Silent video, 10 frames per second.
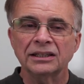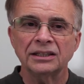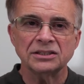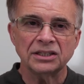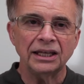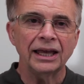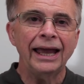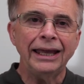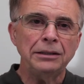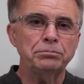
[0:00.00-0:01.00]
There's the
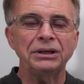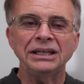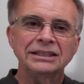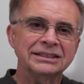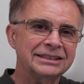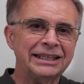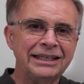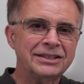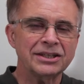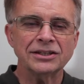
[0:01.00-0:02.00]

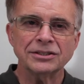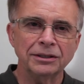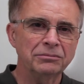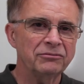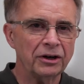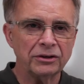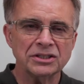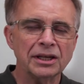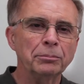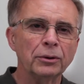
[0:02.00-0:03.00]
ABC system, very
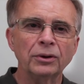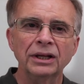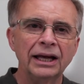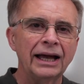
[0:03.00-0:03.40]
simple.